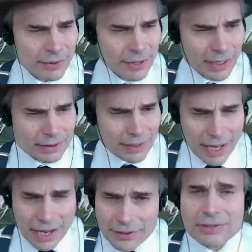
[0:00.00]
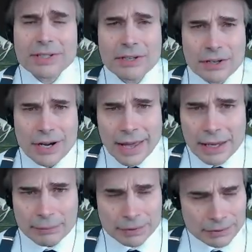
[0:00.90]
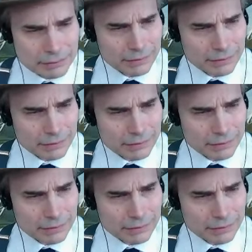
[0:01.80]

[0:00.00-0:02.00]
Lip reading: right. The house is in her name.